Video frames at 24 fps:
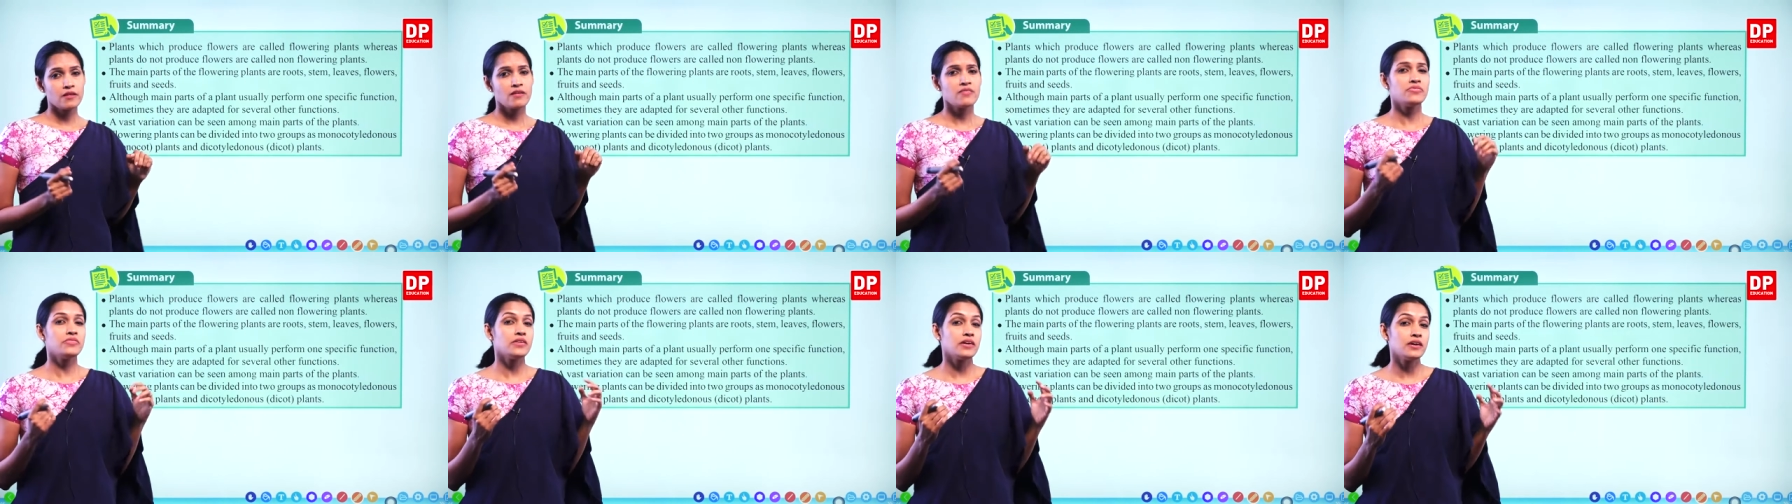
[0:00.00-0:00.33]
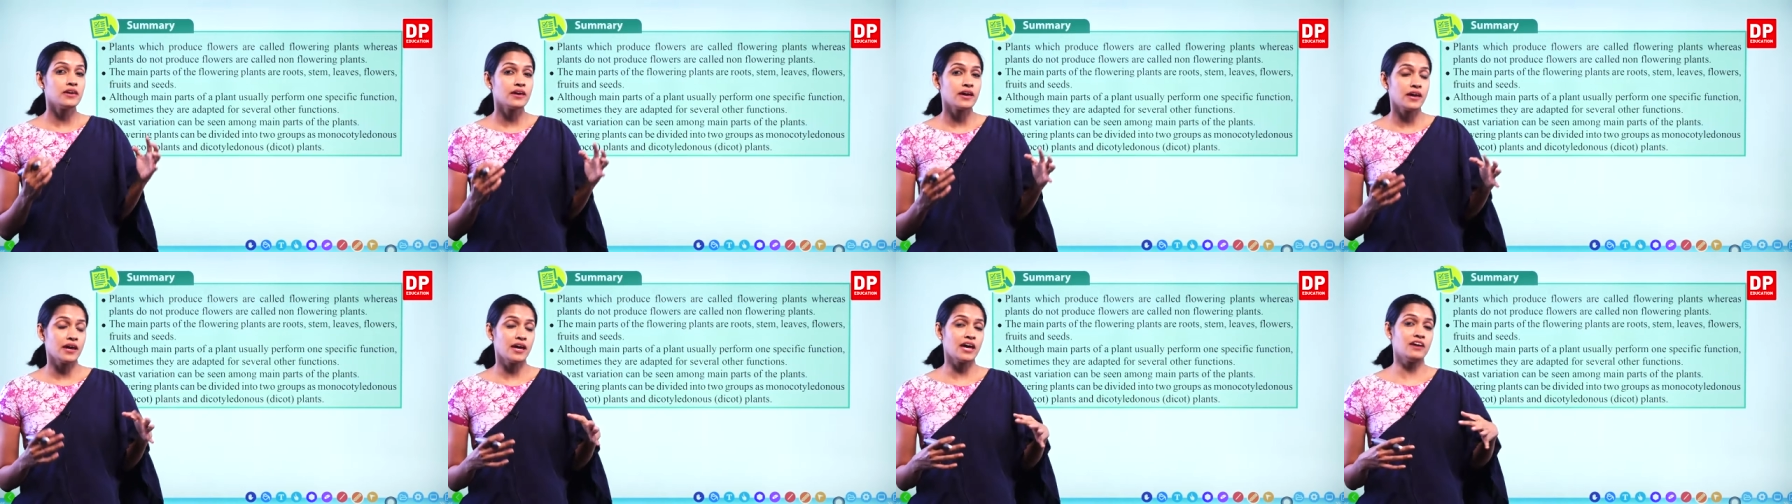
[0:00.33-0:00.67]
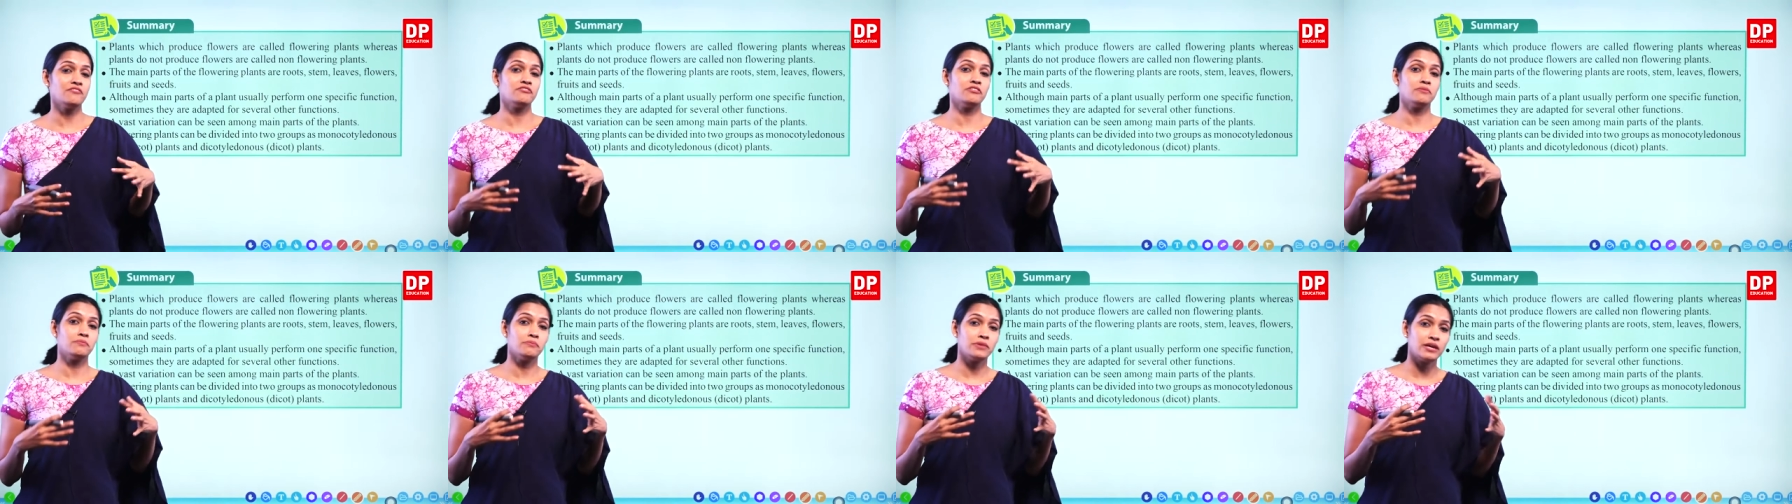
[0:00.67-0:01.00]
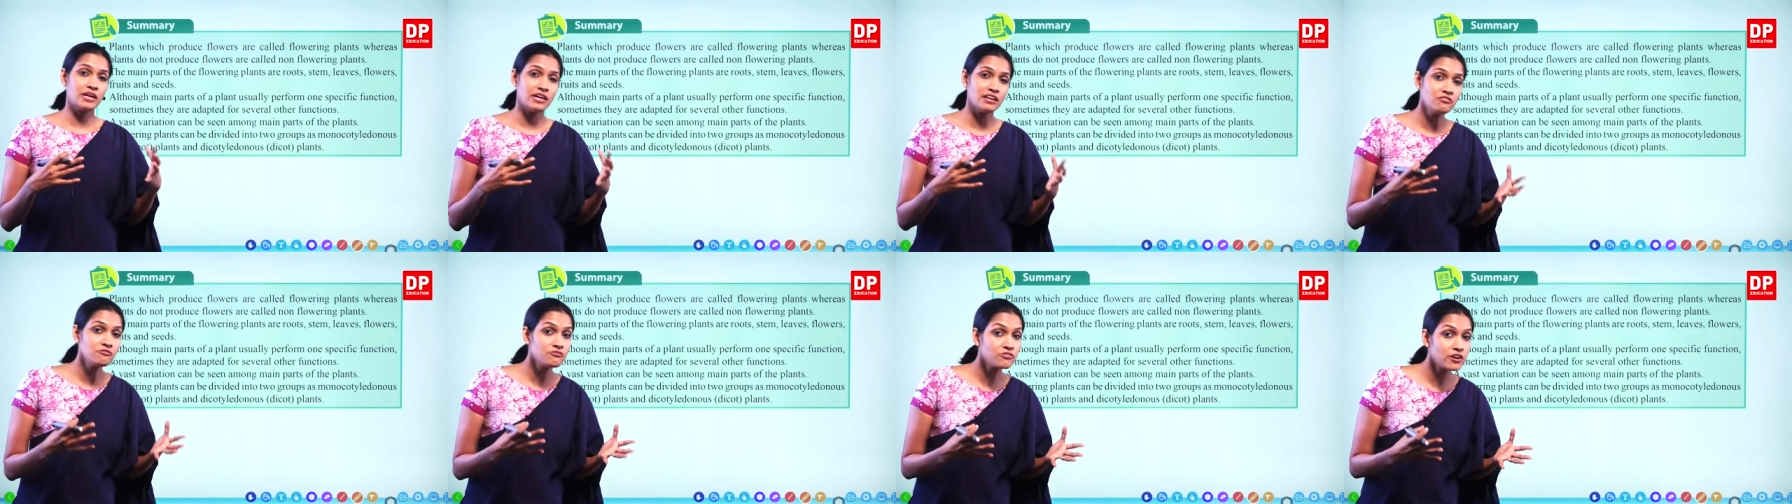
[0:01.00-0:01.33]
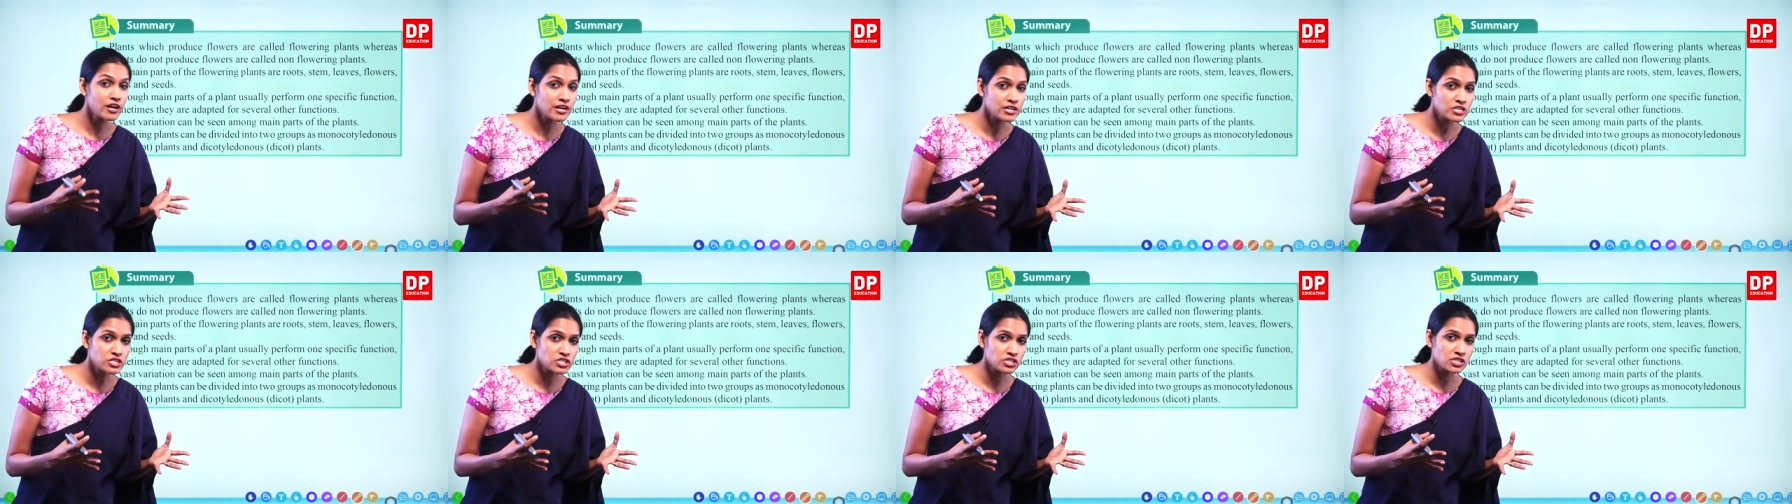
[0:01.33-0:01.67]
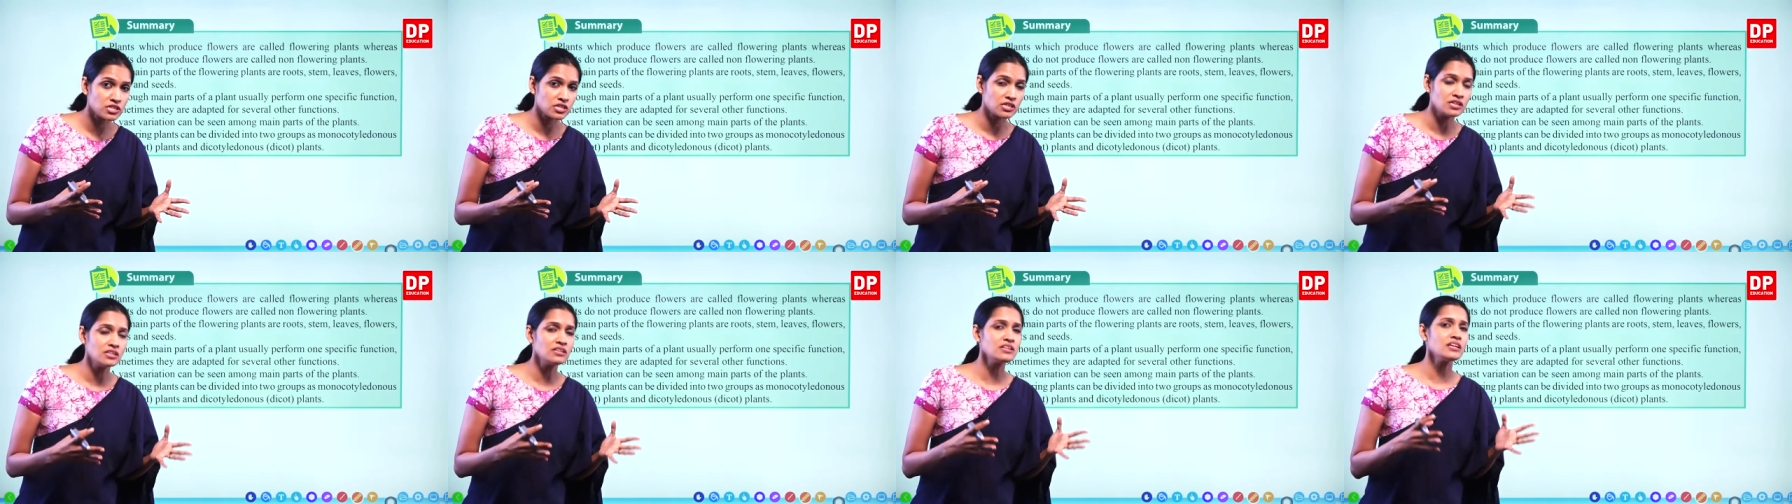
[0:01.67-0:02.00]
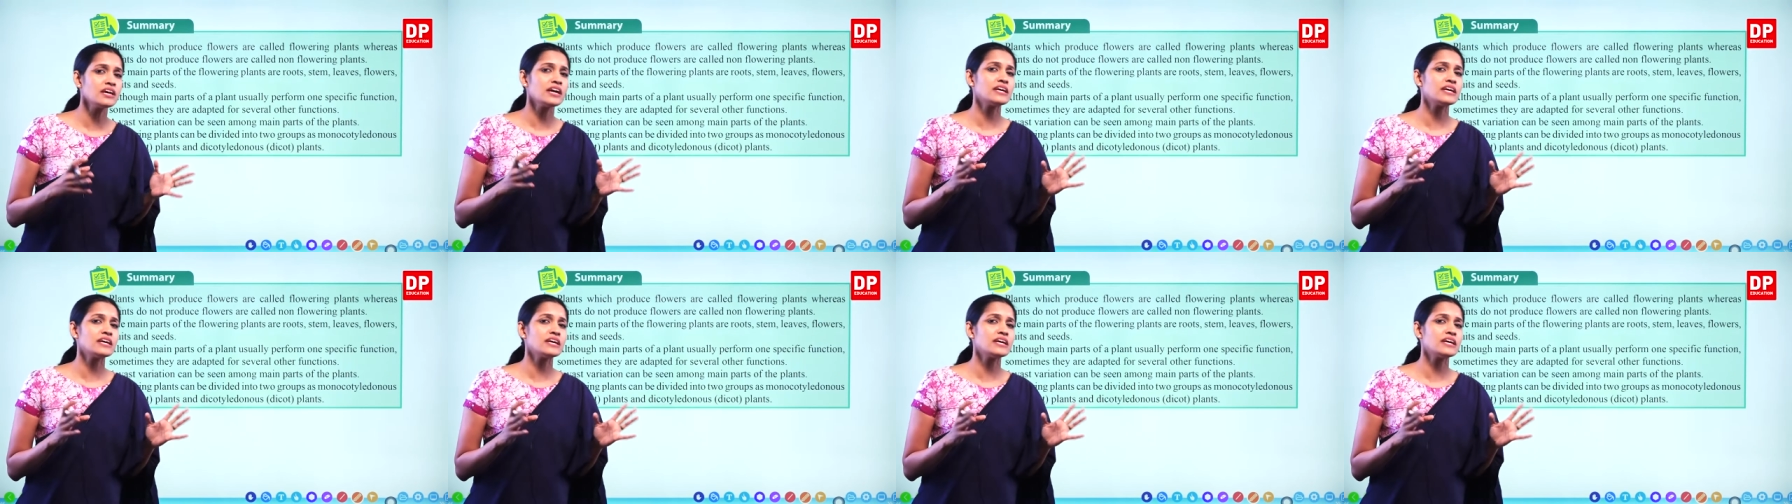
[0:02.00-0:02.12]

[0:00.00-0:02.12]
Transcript: They have a main function,